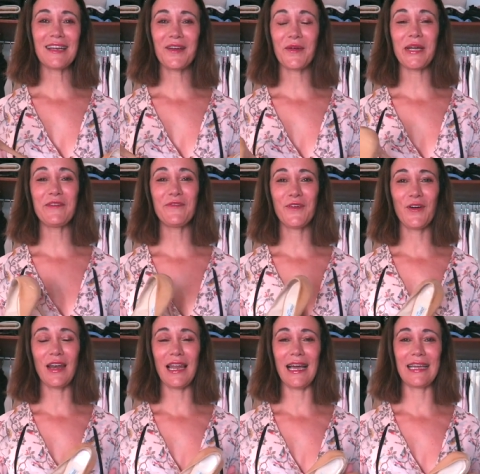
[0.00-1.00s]
are great
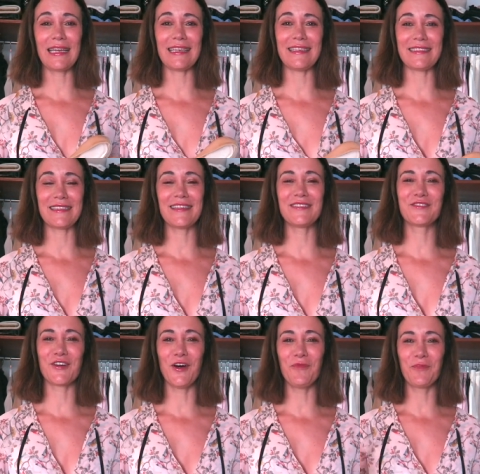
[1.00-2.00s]
for like if they
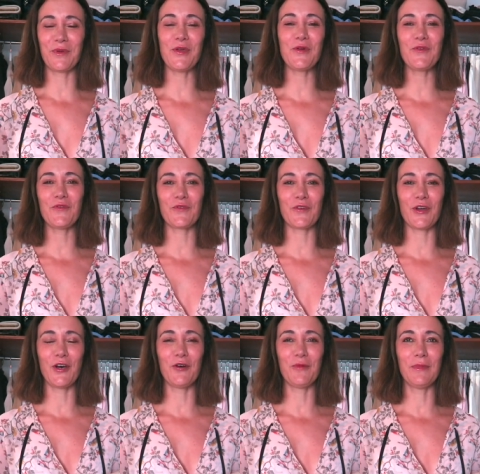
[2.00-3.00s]
drop you
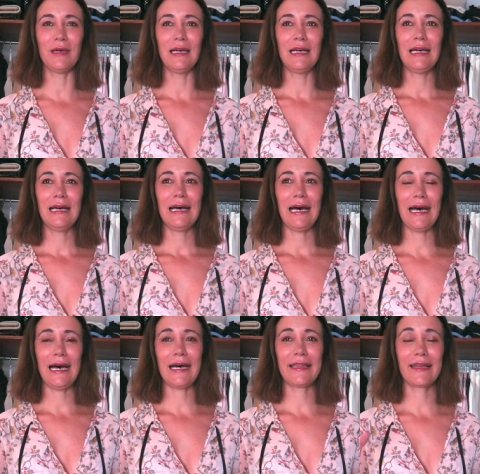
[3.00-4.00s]
from
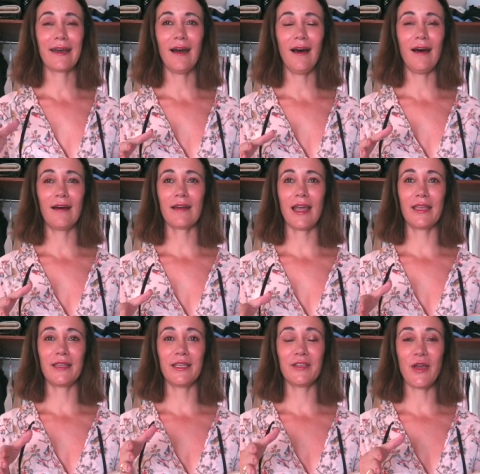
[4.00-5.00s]
uh, the car
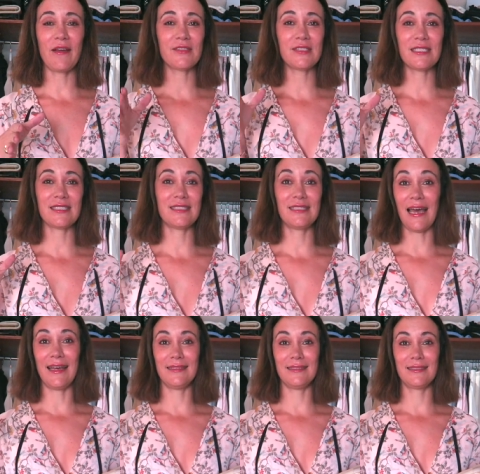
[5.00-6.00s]
and then you have to
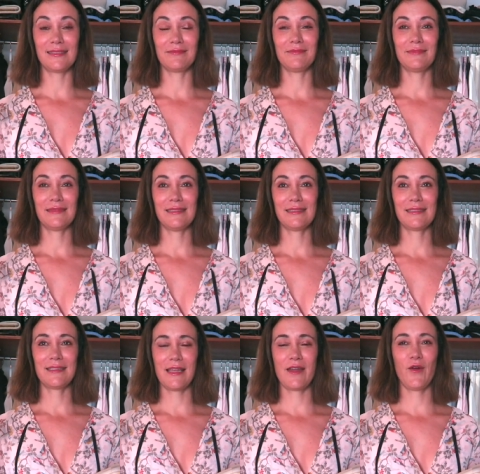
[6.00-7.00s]
stand
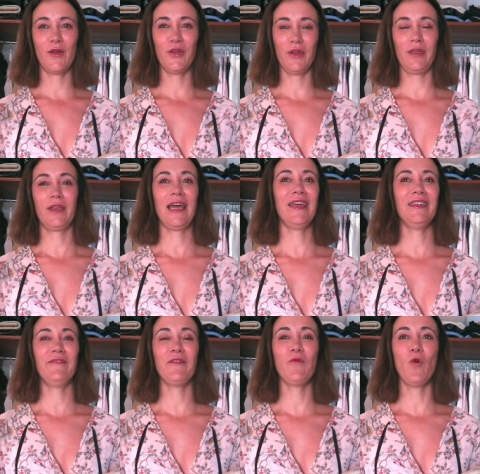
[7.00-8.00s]
you know and can't
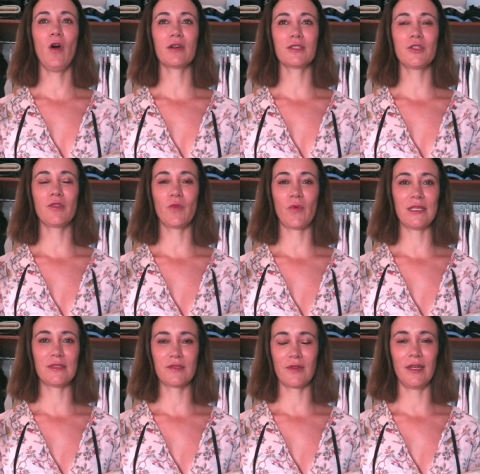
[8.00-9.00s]
even walk to the
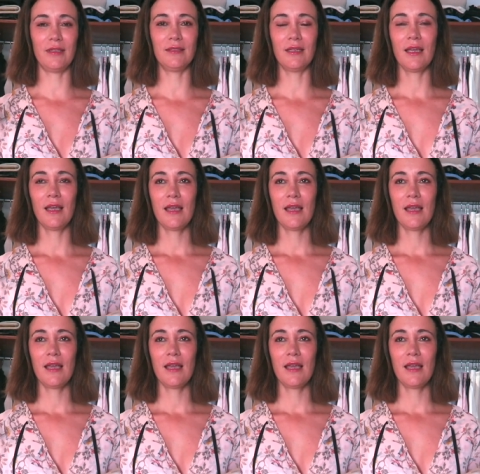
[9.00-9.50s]
restaurant